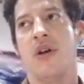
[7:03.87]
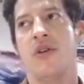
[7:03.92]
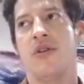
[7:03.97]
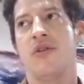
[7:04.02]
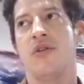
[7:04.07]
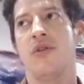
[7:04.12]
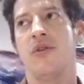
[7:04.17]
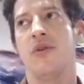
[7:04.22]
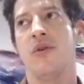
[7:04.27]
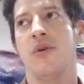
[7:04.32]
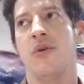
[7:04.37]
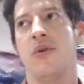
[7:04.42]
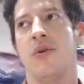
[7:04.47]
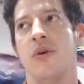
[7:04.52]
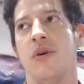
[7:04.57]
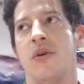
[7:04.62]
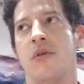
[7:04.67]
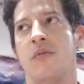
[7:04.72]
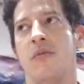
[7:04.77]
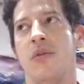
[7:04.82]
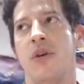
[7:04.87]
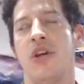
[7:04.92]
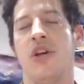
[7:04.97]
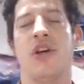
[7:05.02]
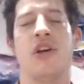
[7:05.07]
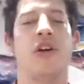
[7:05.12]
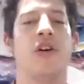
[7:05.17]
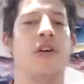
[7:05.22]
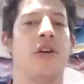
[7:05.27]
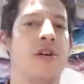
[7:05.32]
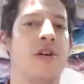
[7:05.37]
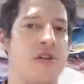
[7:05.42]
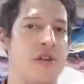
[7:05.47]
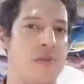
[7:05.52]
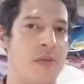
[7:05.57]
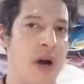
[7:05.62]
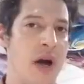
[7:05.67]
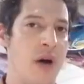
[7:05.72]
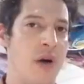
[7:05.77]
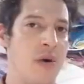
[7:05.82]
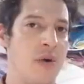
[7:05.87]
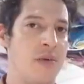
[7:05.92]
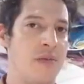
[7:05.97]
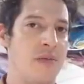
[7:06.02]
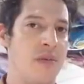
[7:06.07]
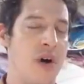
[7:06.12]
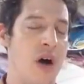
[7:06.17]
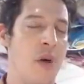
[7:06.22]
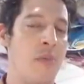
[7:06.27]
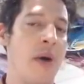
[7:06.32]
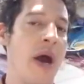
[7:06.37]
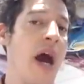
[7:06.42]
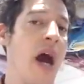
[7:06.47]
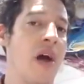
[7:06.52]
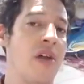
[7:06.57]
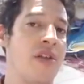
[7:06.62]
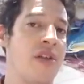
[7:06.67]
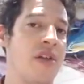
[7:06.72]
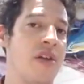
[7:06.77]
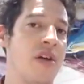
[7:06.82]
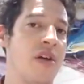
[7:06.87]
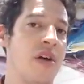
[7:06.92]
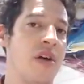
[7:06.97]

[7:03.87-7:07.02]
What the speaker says: to be curious about a path.